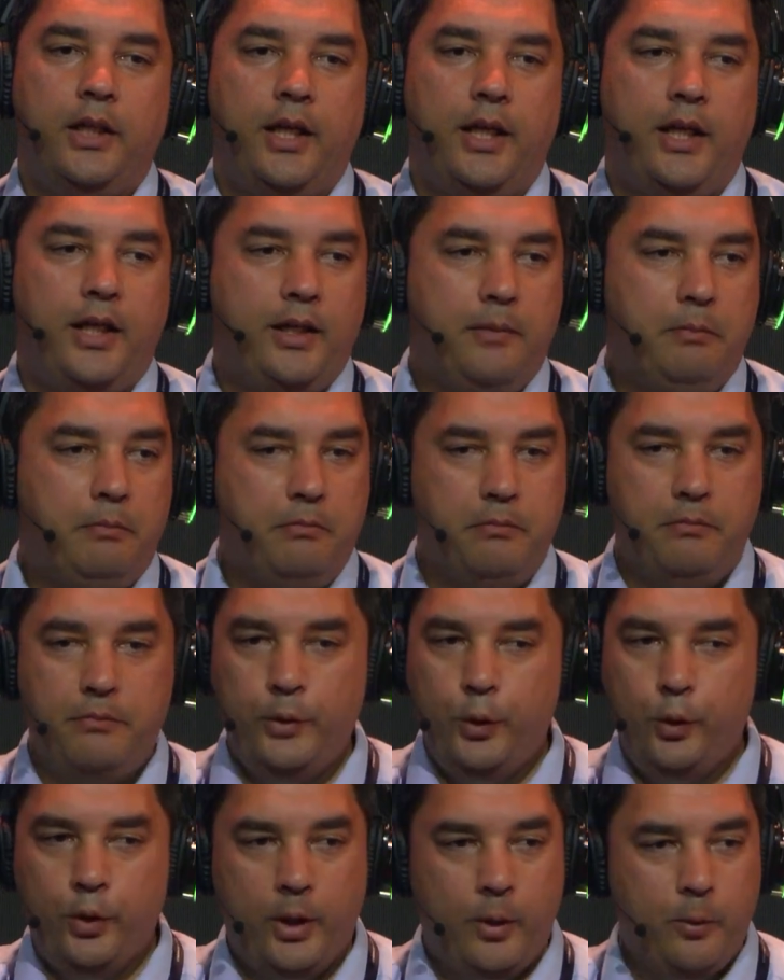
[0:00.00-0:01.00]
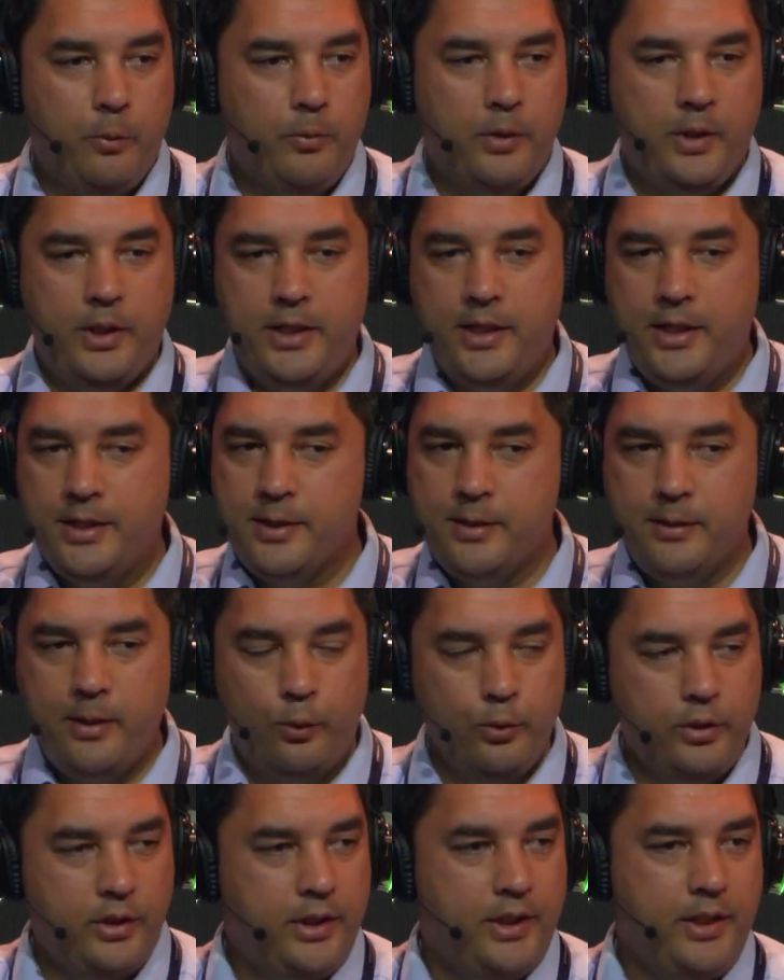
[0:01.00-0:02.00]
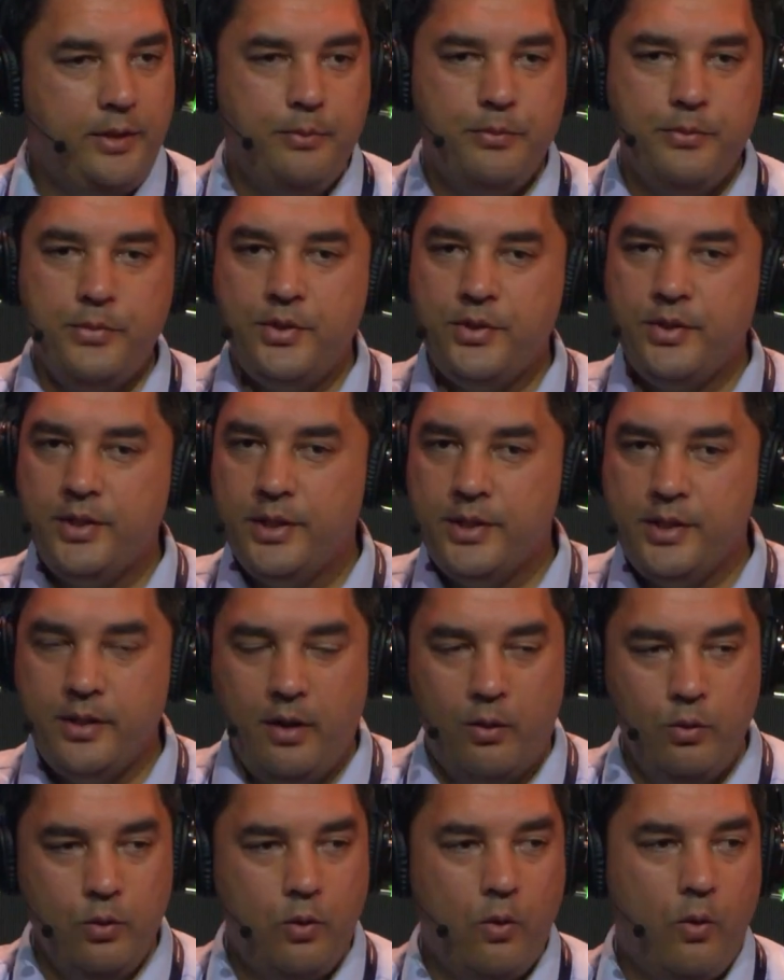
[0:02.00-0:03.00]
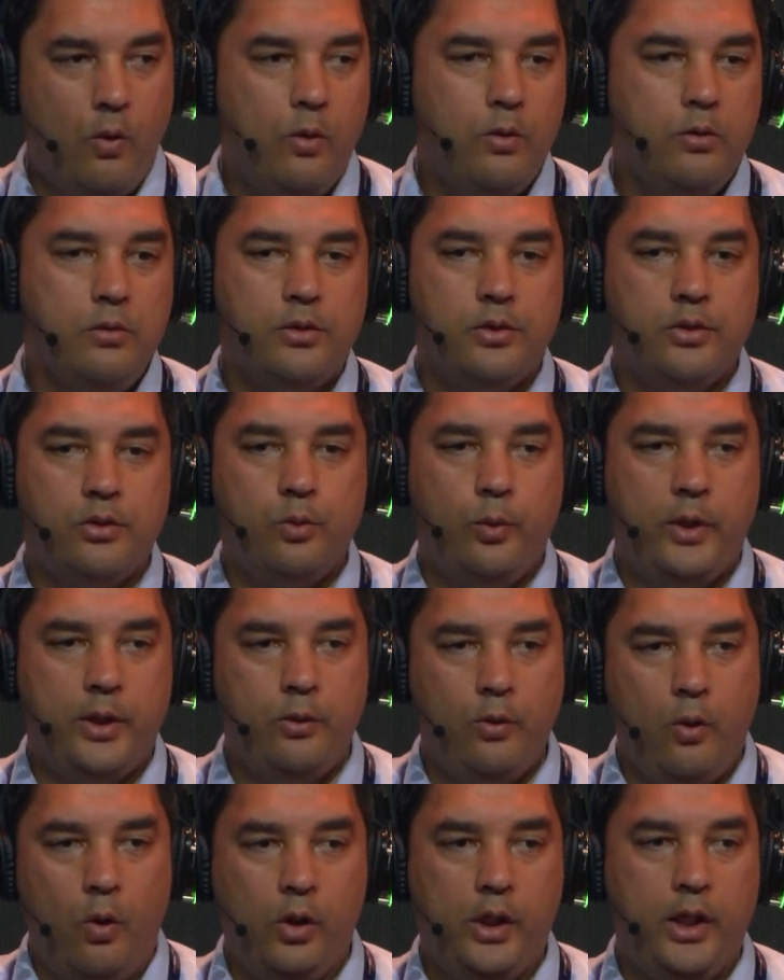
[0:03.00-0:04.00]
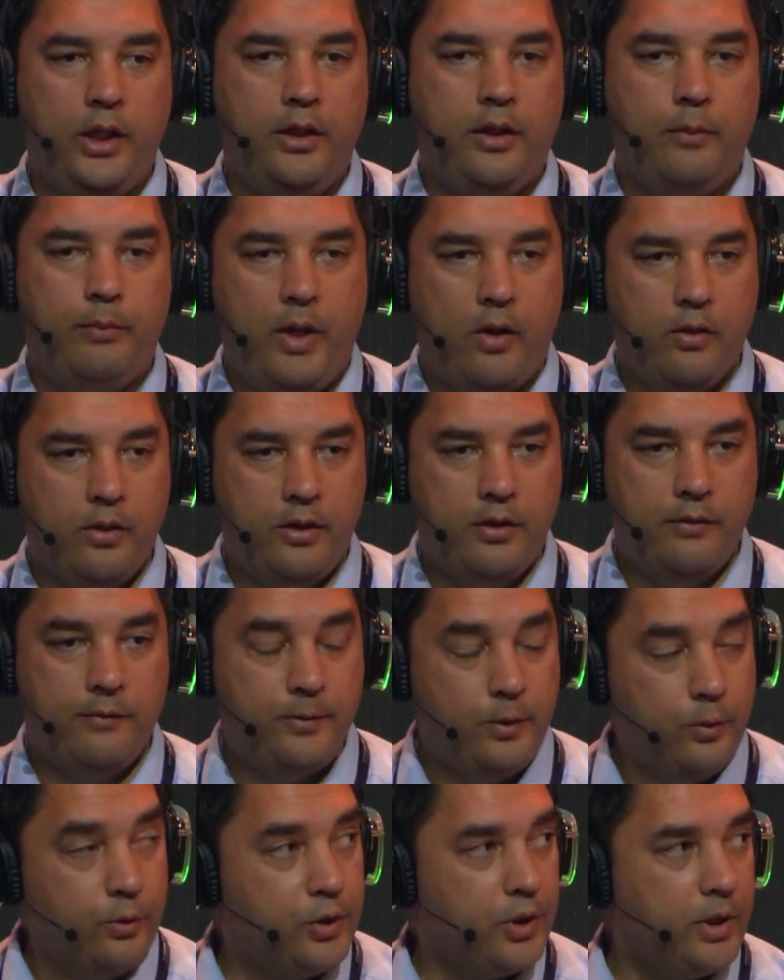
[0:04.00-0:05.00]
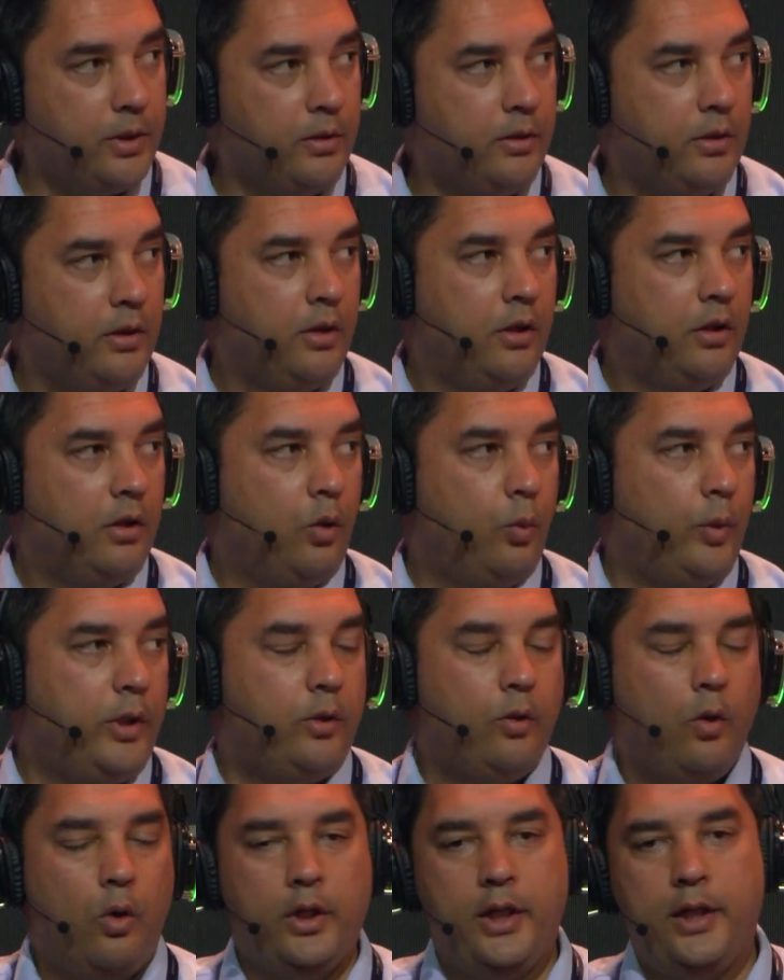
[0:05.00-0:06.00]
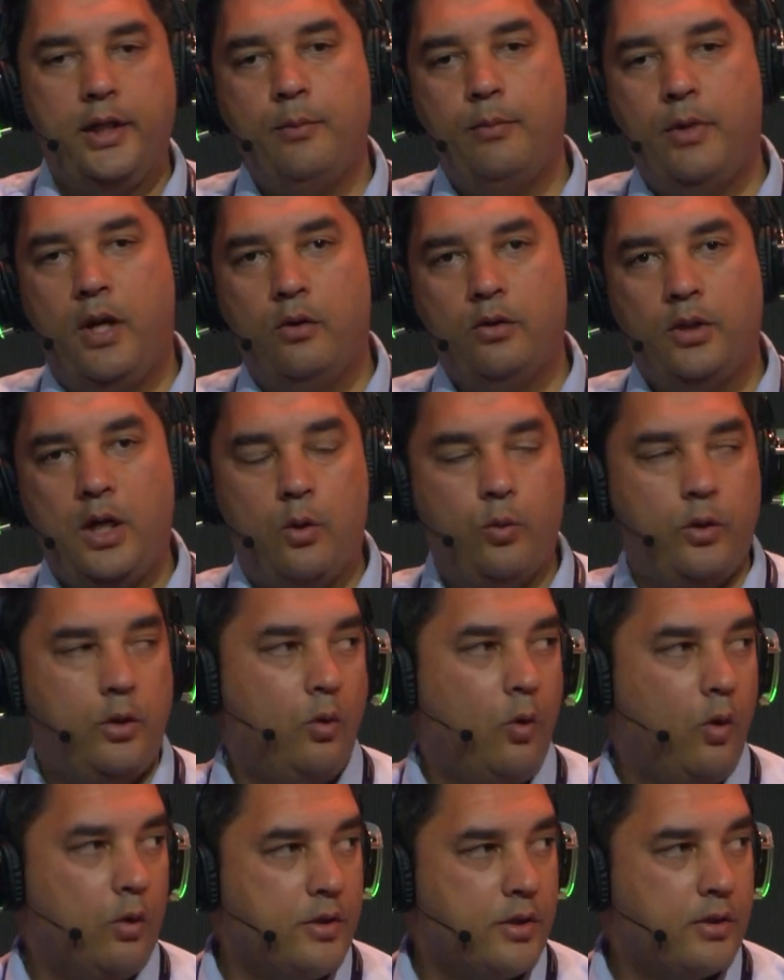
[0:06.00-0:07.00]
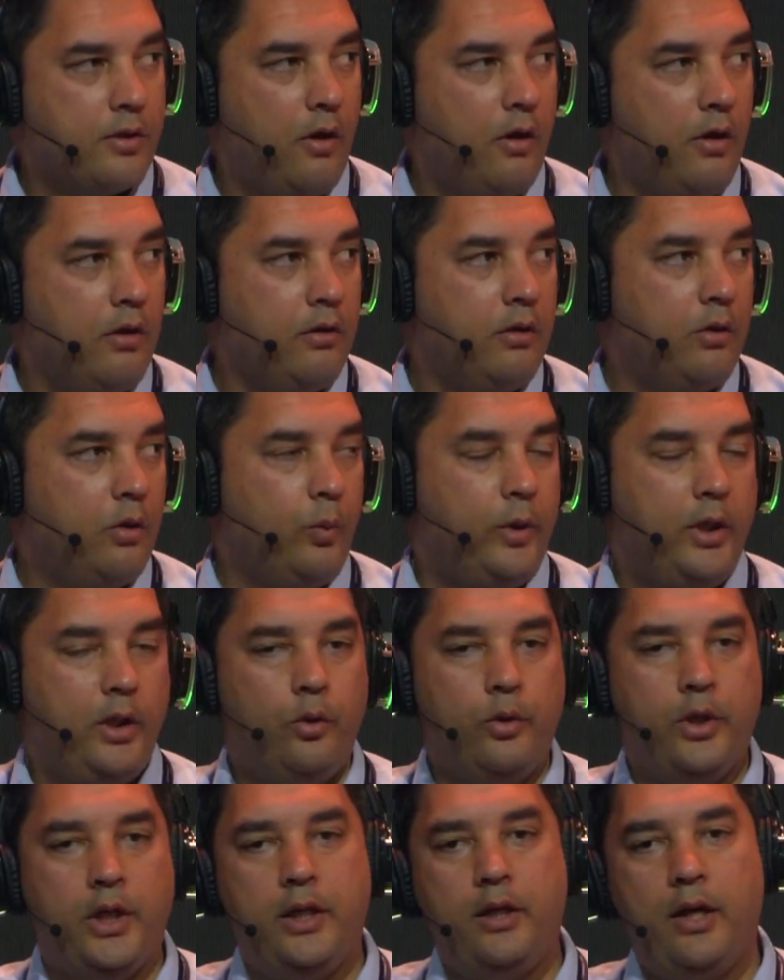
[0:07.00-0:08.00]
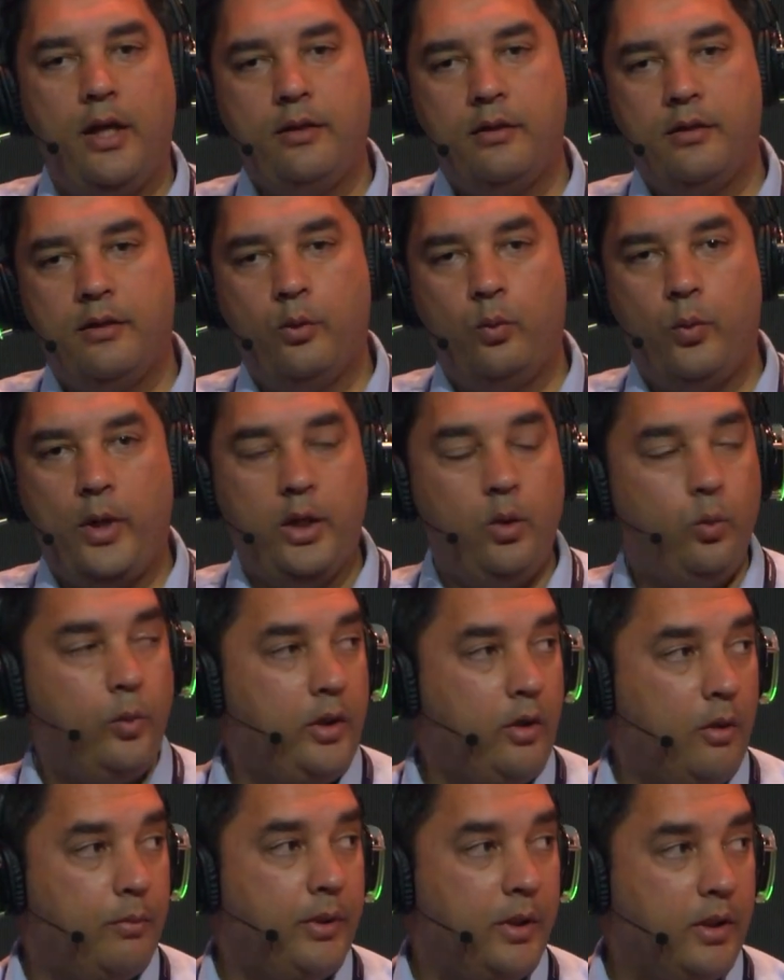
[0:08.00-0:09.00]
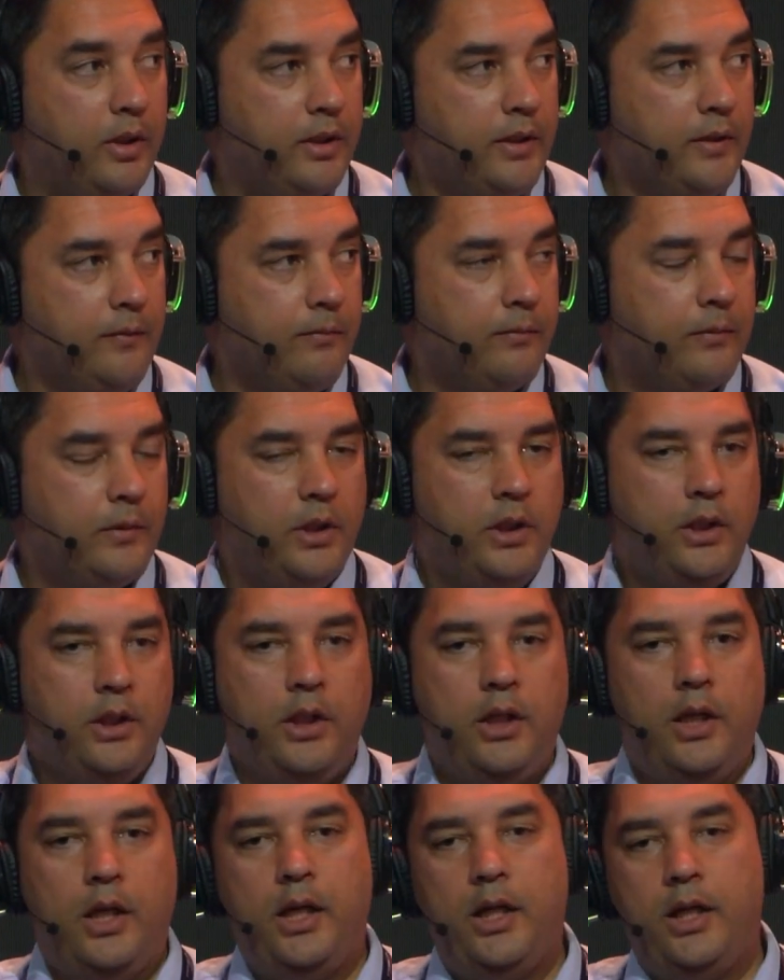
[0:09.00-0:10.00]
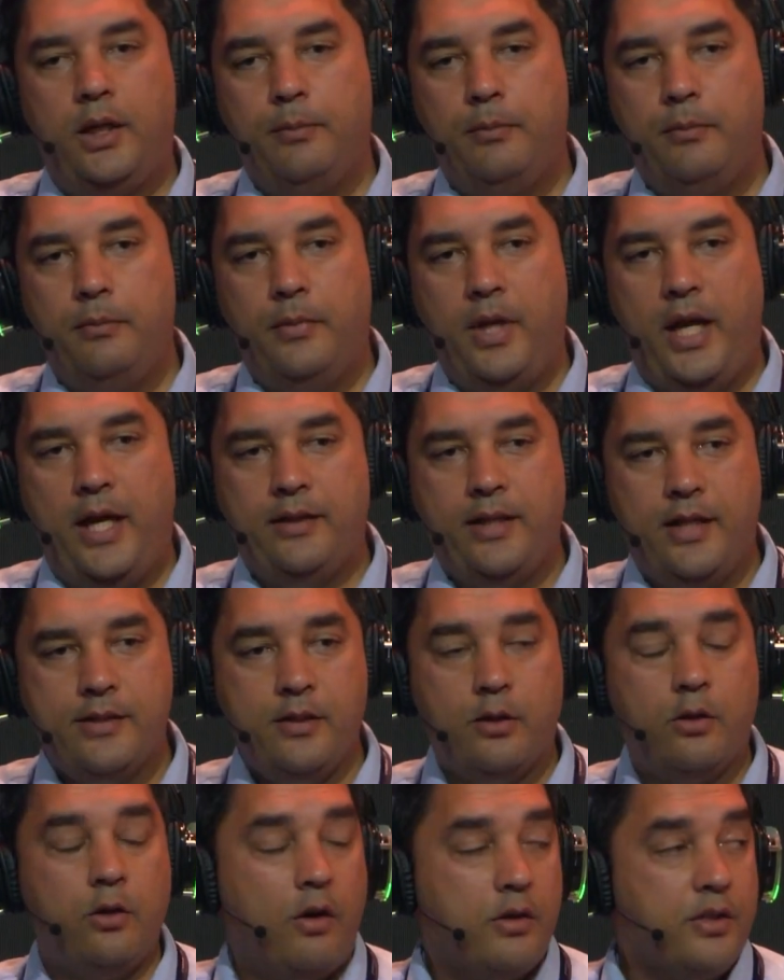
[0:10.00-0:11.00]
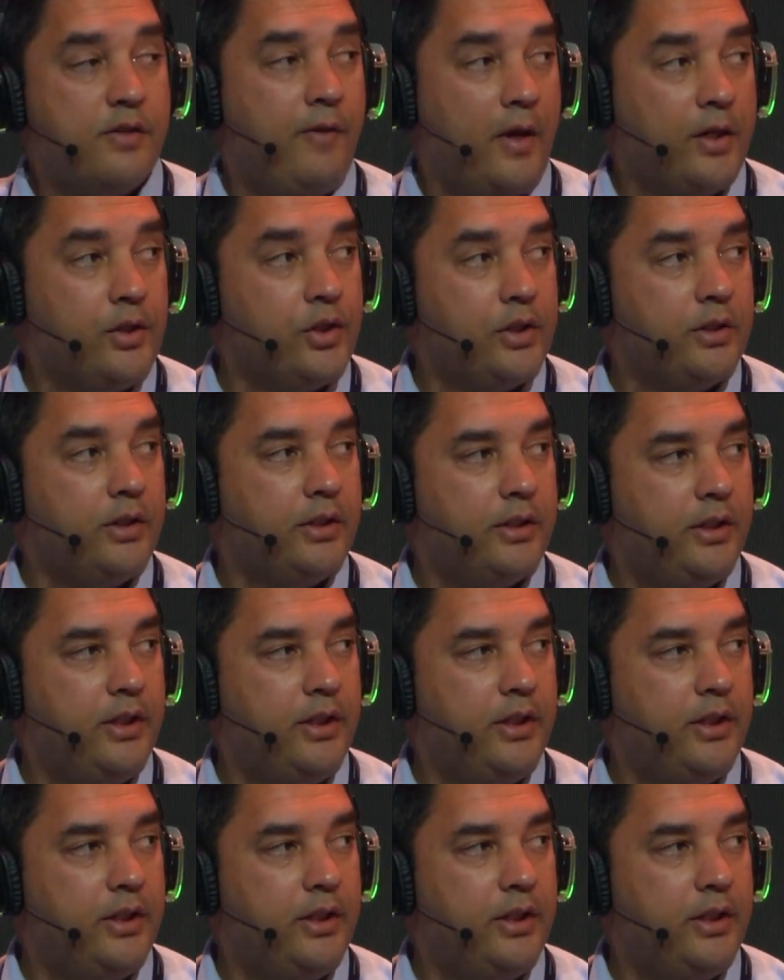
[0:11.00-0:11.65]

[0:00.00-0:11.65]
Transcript: It's no teams, it's no calls. We're talking about the future. We're talking about our North Star. We're looking at the way we are building. And that's a cross-functional